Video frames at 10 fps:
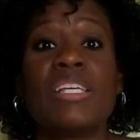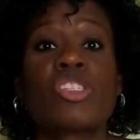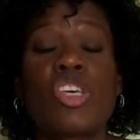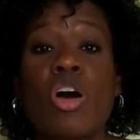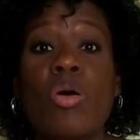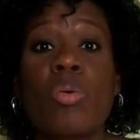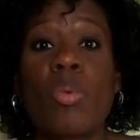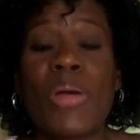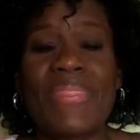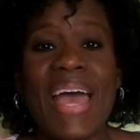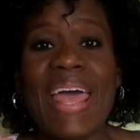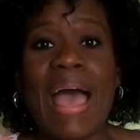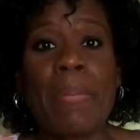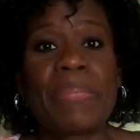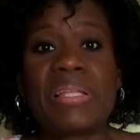So when that
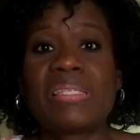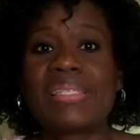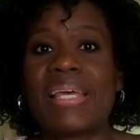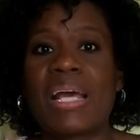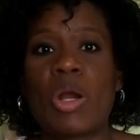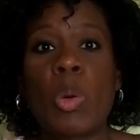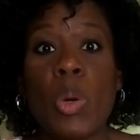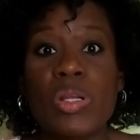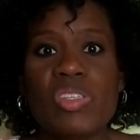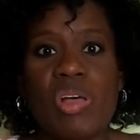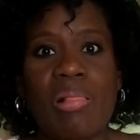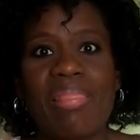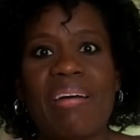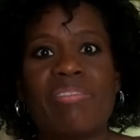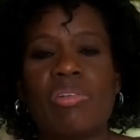happens, then our cortisol
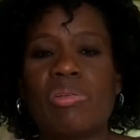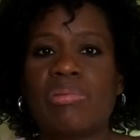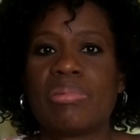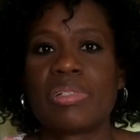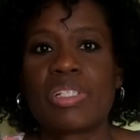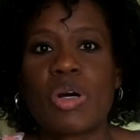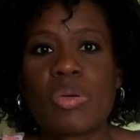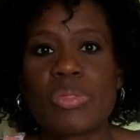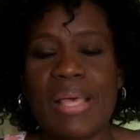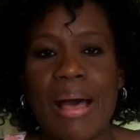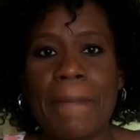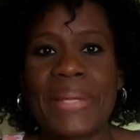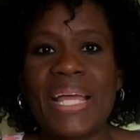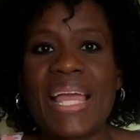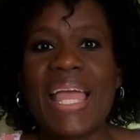level goes
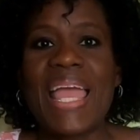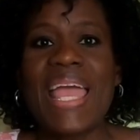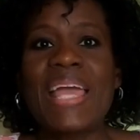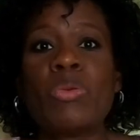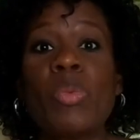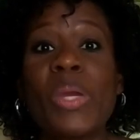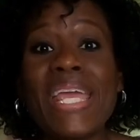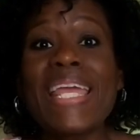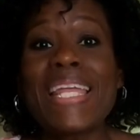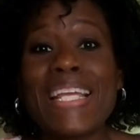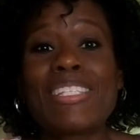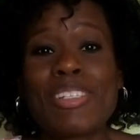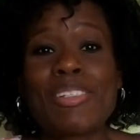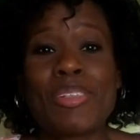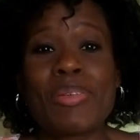up and we need
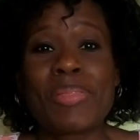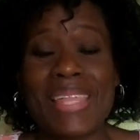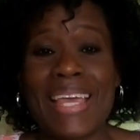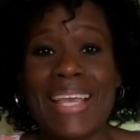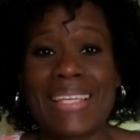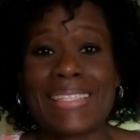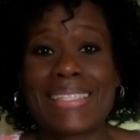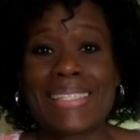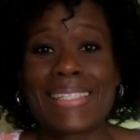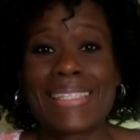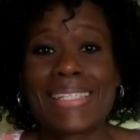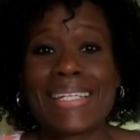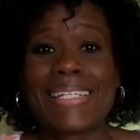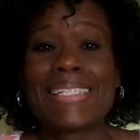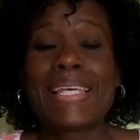to do things
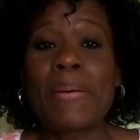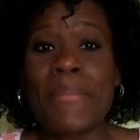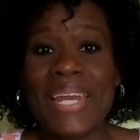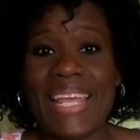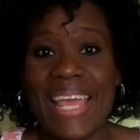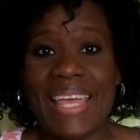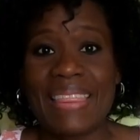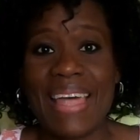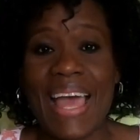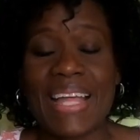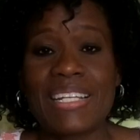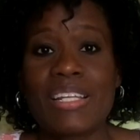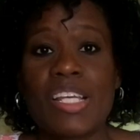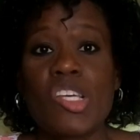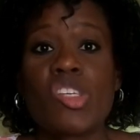to mitigate that.
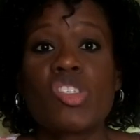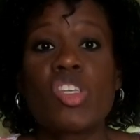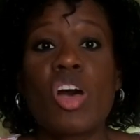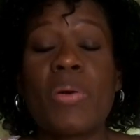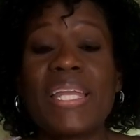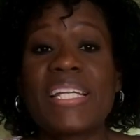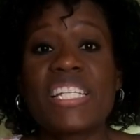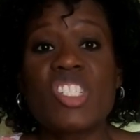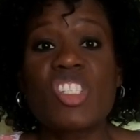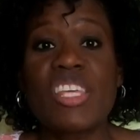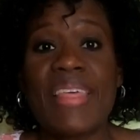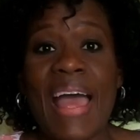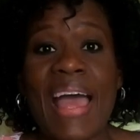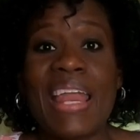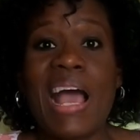So in addition to
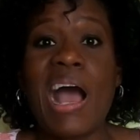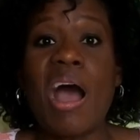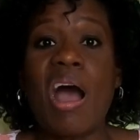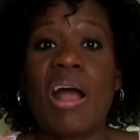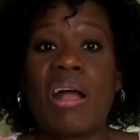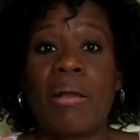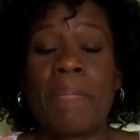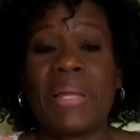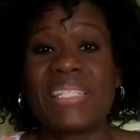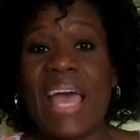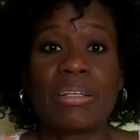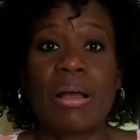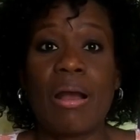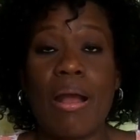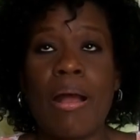that, our
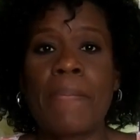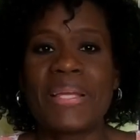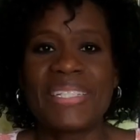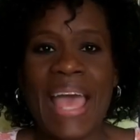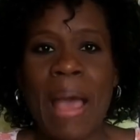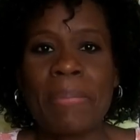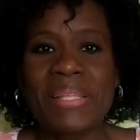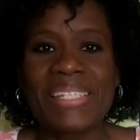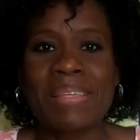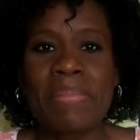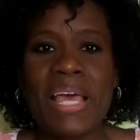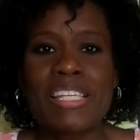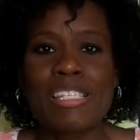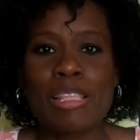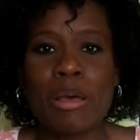metabolism
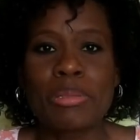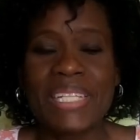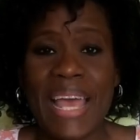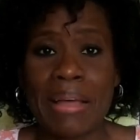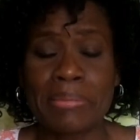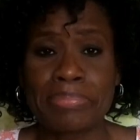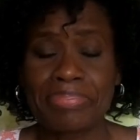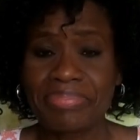has slowed down.